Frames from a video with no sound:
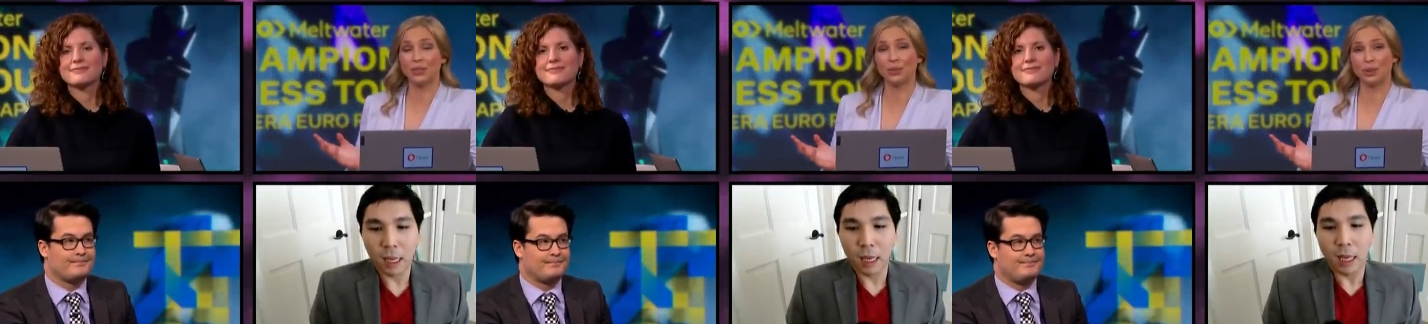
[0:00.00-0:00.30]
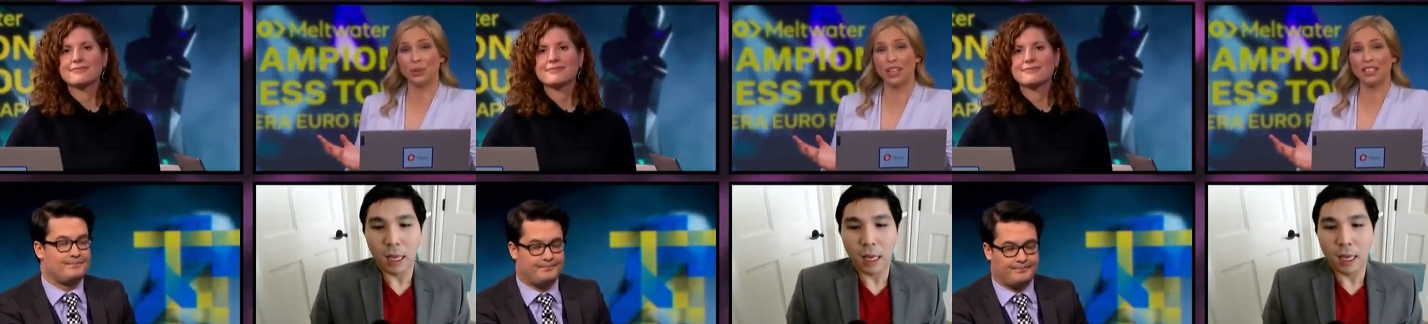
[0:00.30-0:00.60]
Speaker 1: you
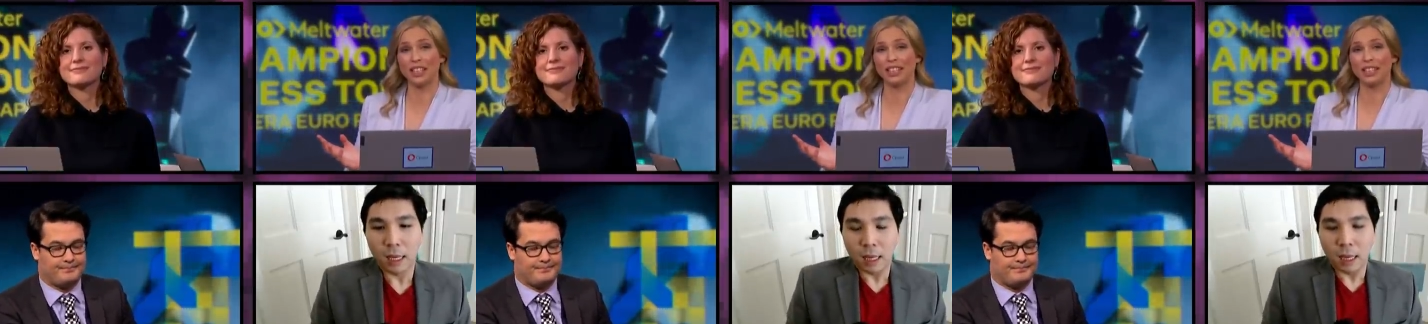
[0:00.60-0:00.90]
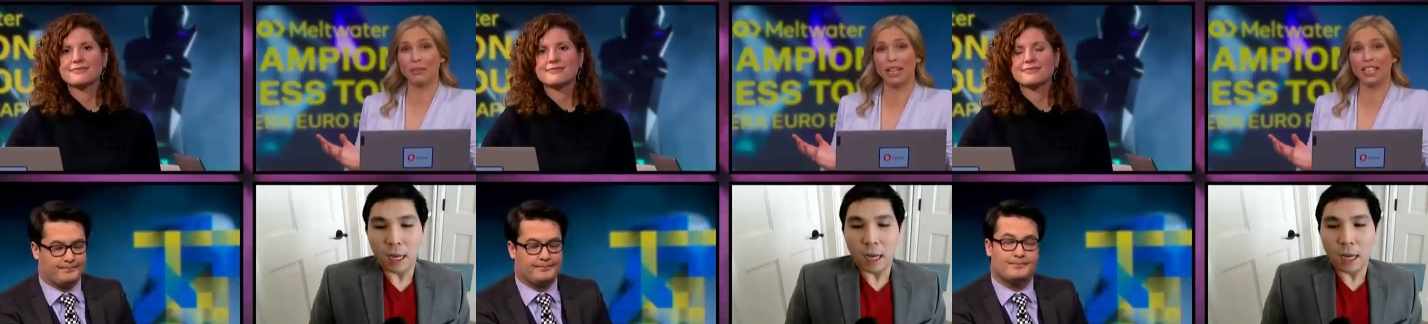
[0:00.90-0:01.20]
are tied in the
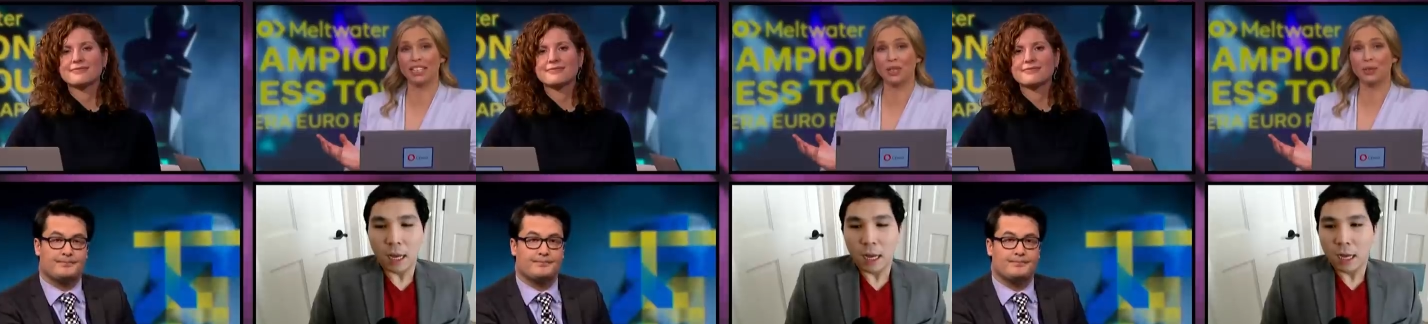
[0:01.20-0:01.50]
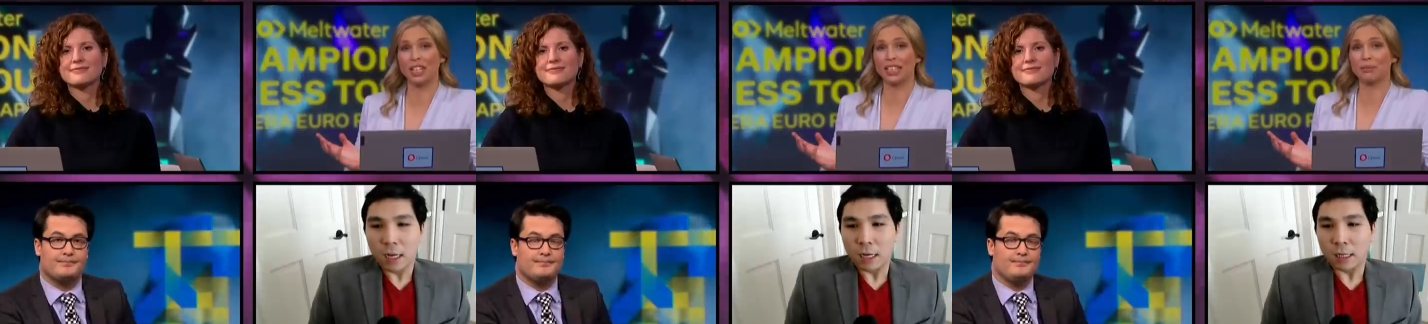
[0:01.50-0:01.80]
match. Should we
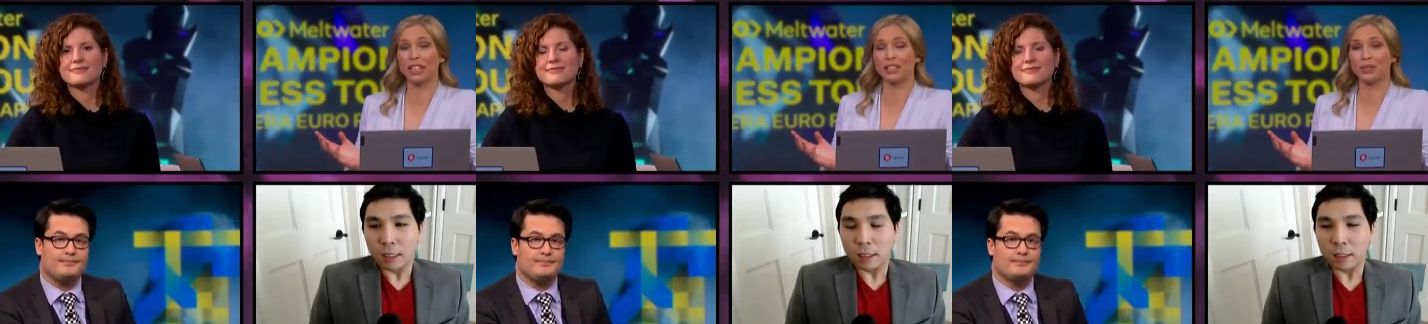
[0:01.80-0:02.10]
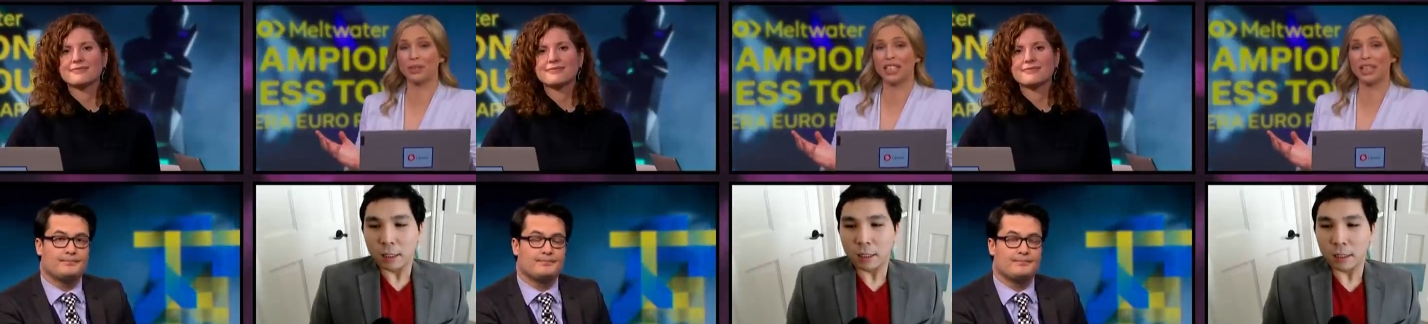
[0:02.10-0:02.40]
expect you to
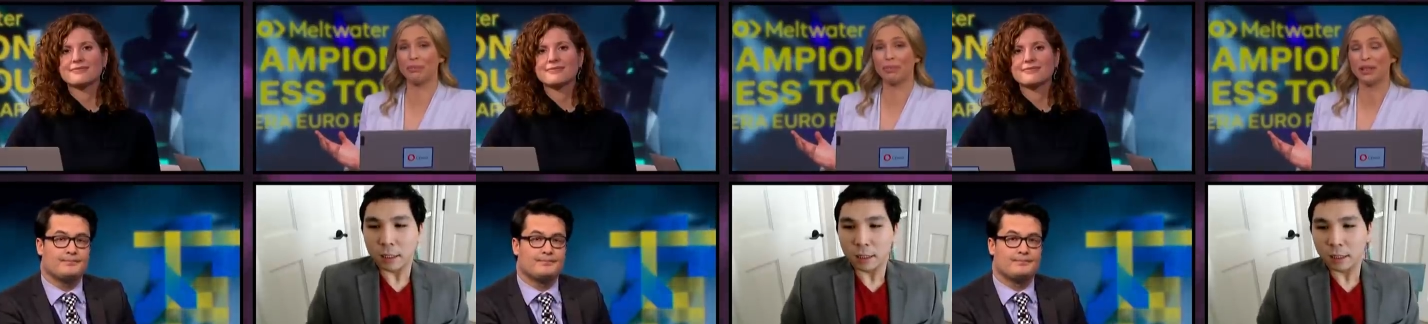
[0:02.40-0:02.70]
keep